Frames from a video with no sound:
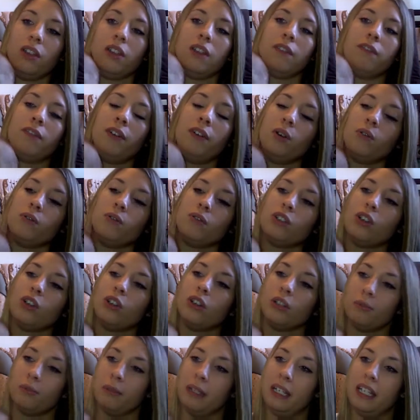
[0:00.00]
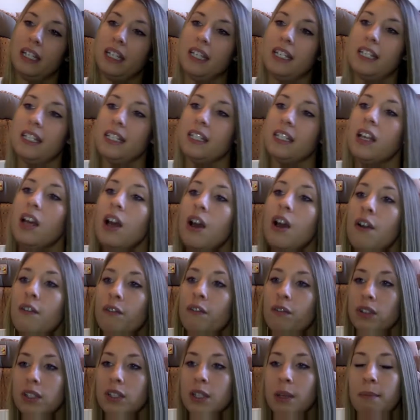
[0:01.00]
on the phone told me is
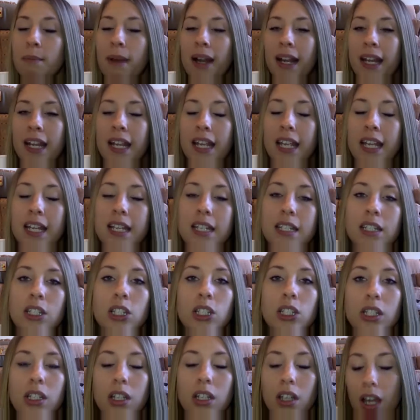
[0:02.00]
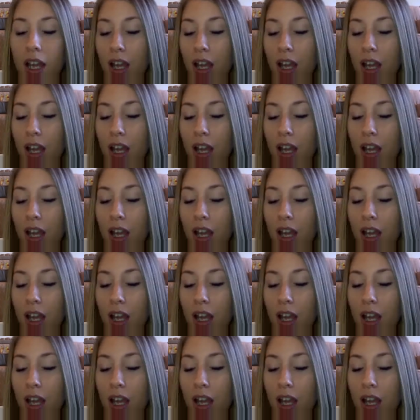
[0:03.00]
for somebody his